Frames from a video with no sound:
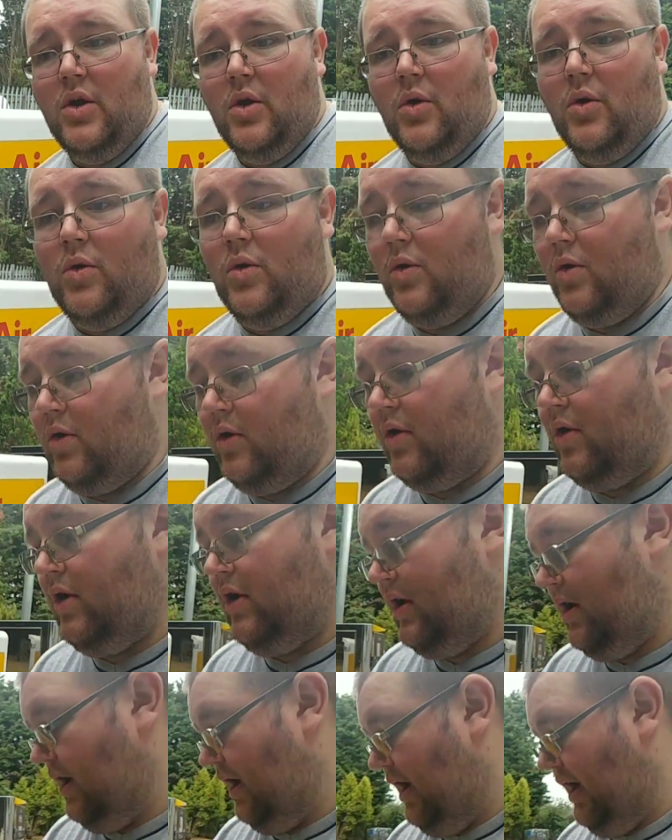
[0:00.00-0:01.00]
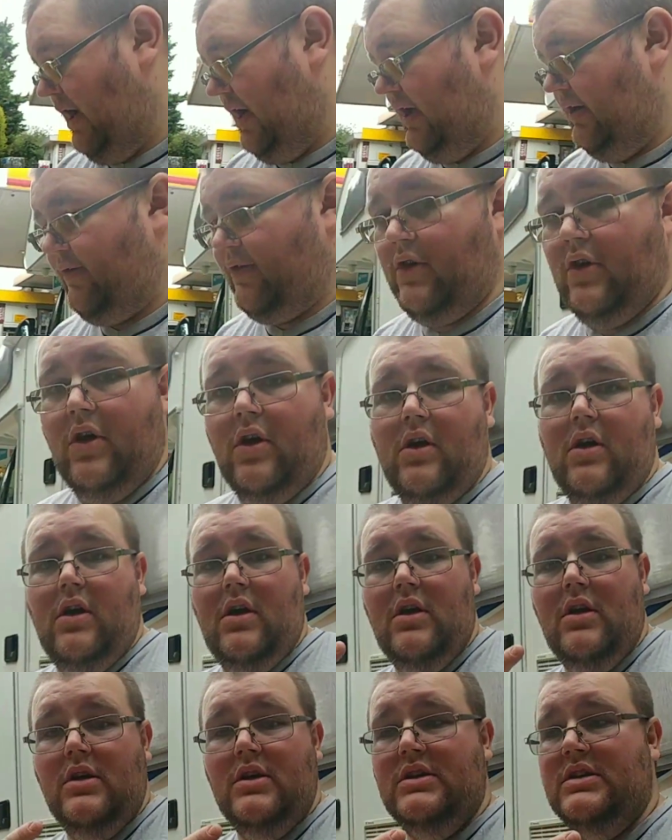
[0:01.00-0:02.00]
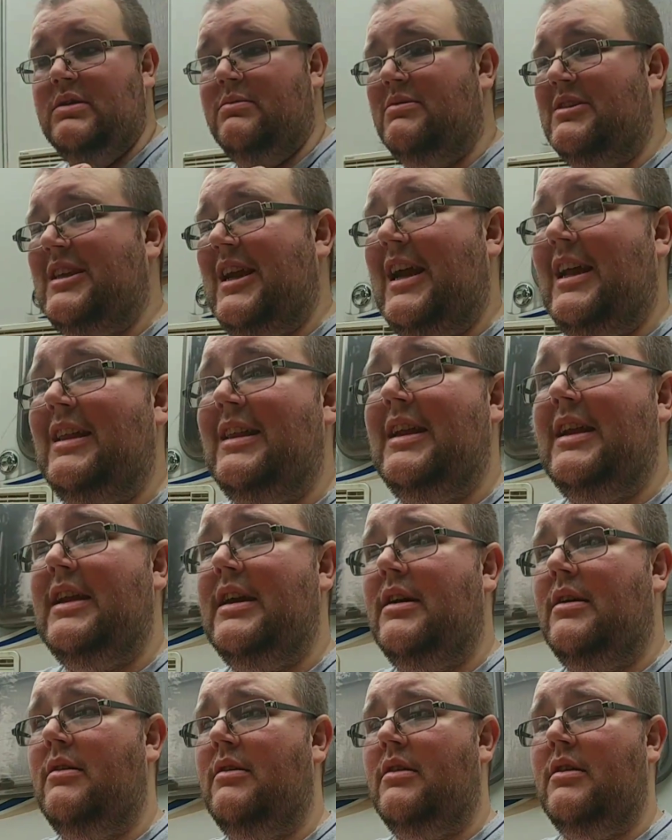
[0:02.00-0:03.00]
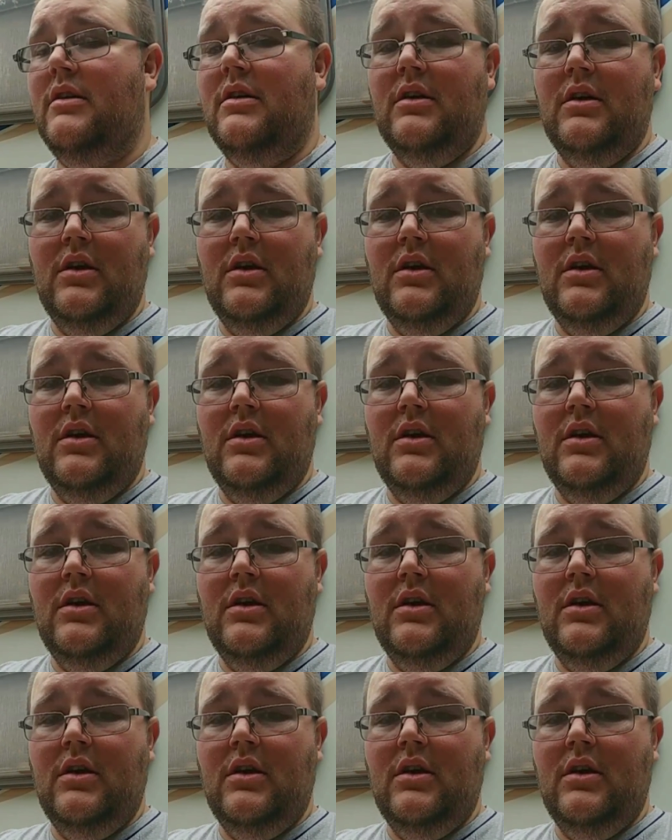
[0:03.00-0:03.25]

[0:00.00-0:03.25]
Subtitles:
or I've got some 10-litre